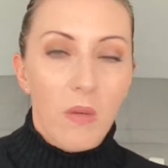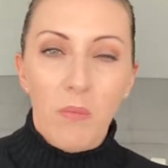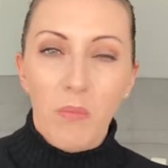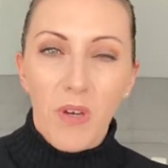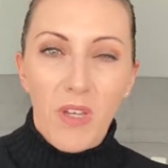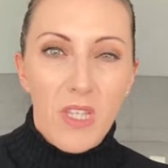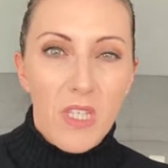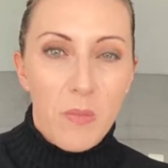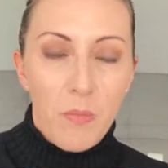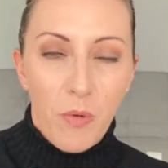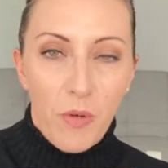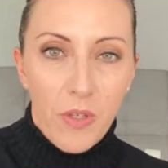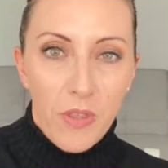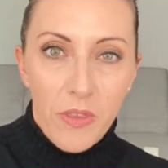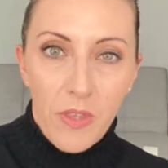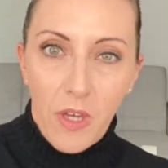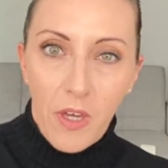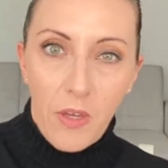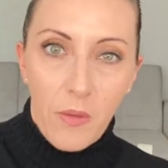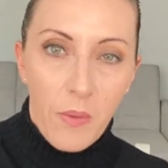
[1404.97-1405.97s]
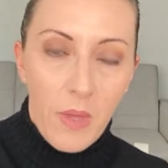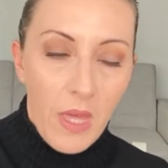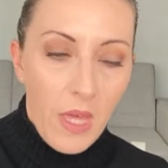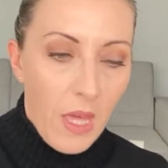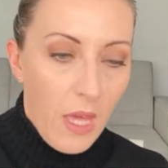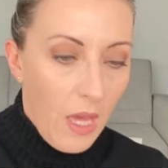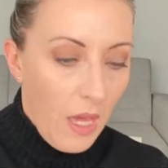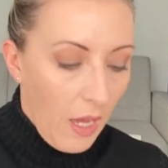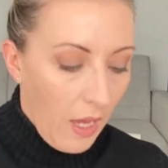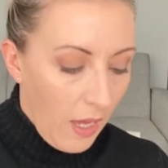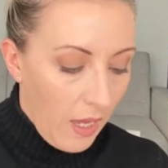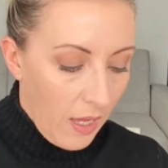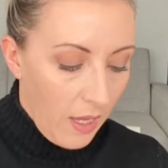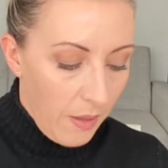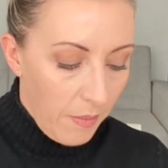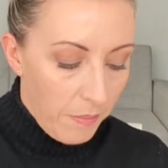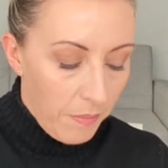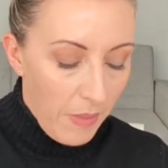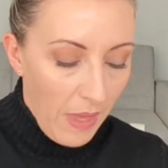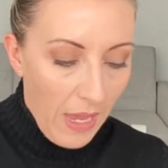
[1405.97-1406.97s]
By this point, though,
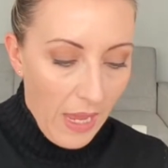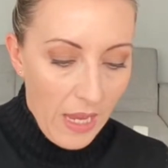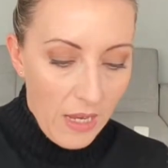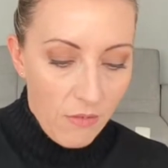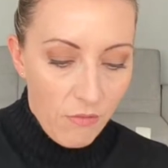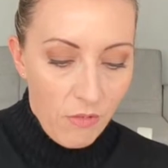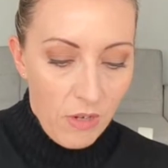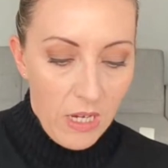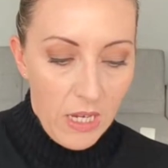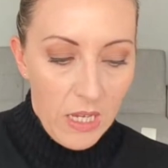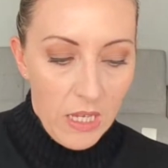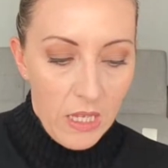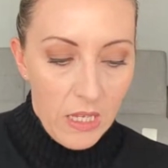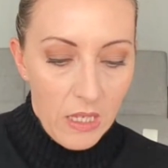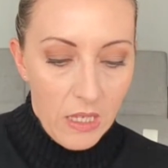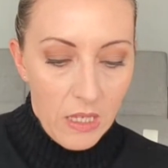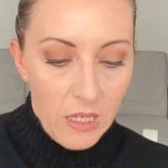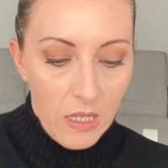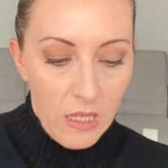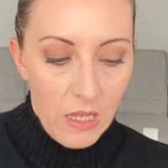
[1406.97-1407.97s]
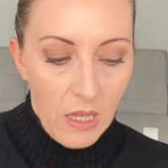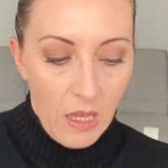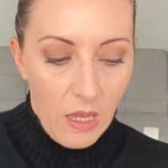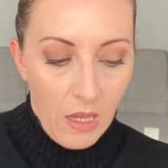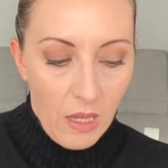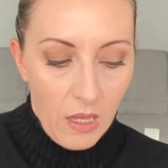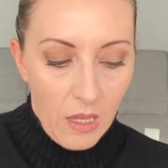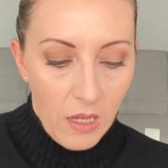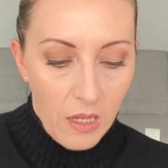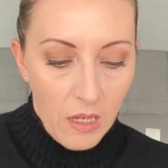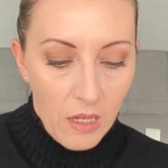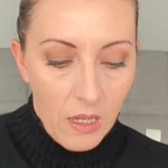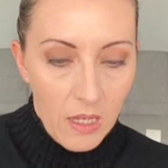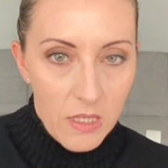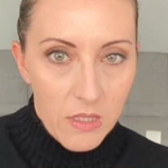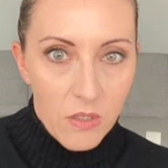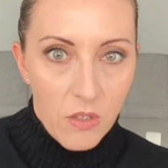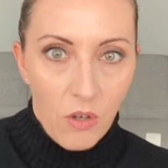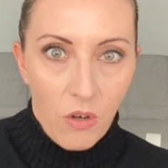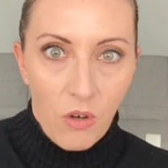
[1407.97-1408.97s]
Henry
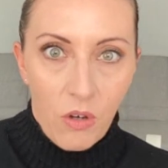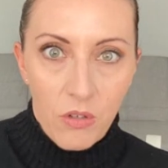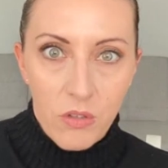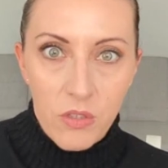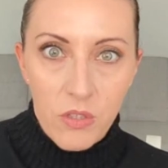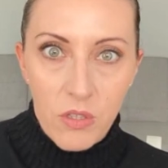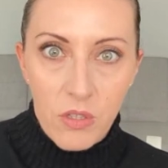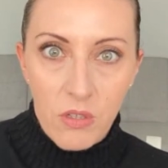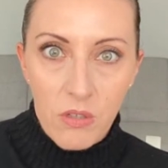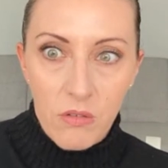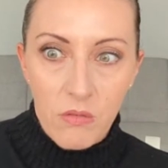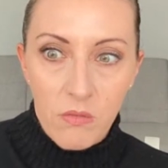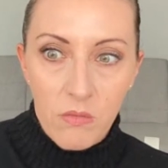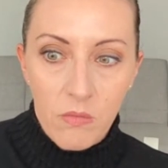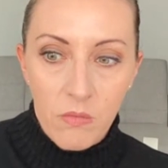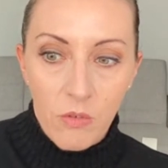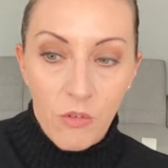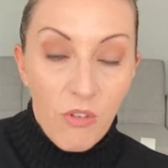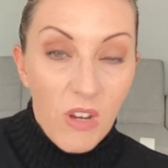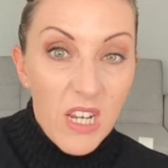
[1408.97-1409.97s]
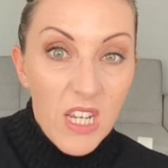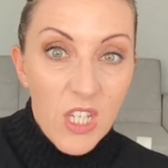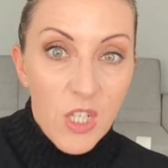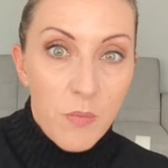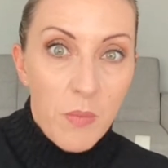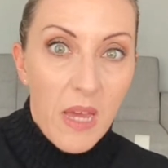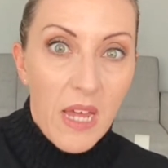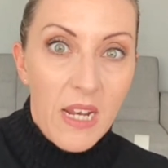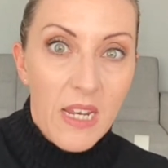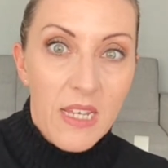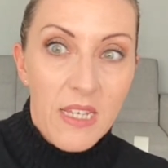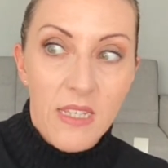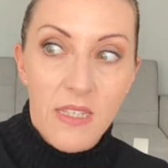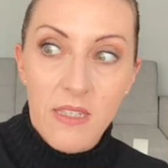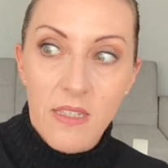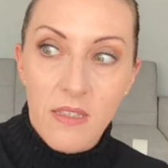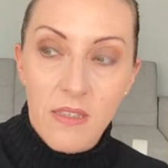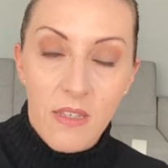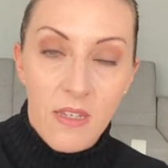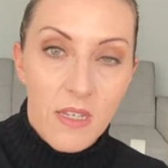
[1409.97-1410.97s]
has got Greenwich
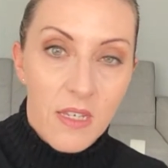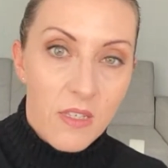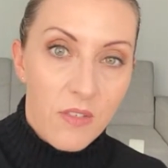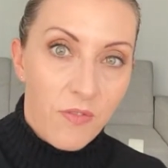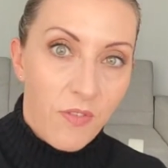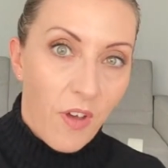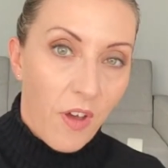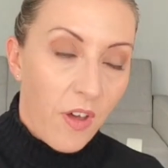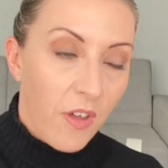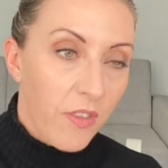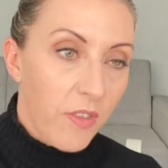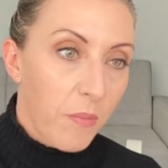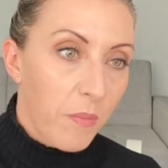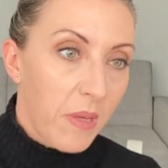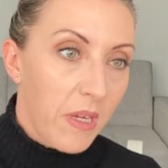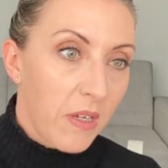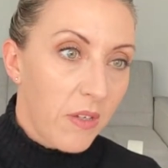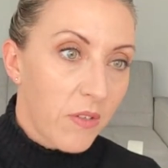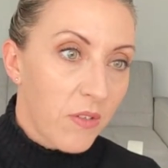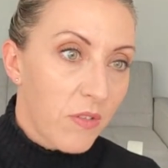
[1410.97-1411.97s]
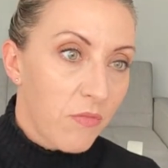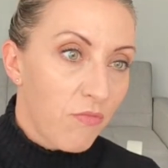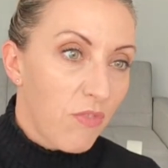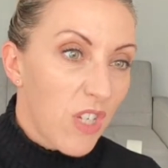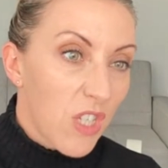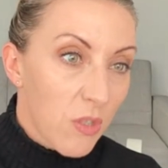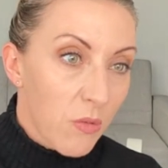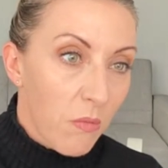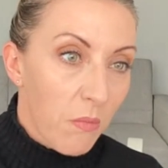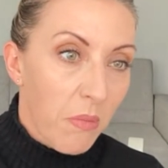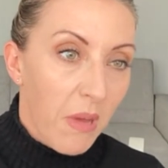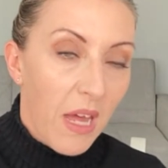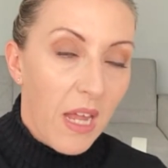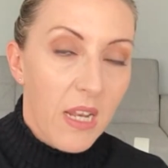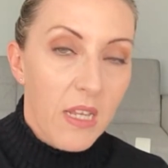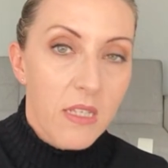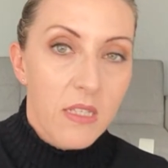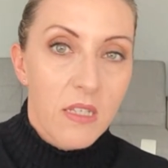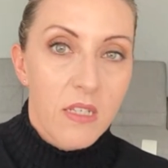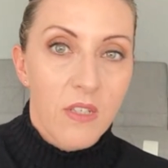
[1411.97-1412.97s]
Palace that his father built, Richmond
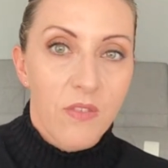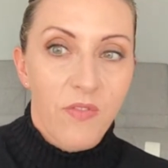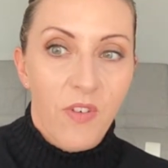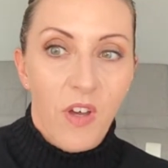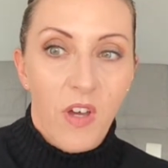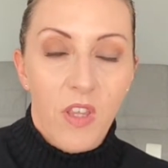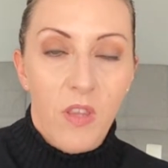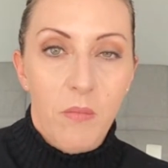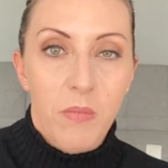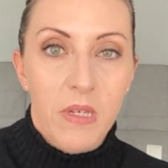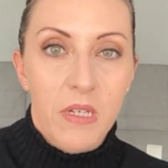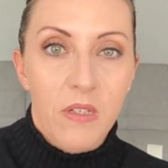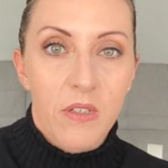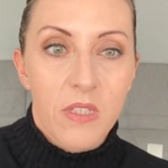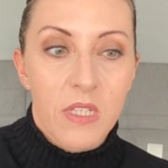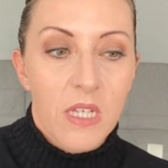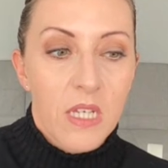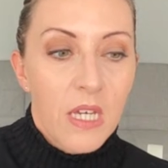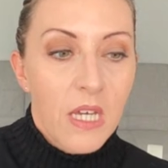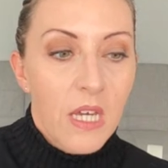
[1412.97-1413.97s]
Palace that his father built.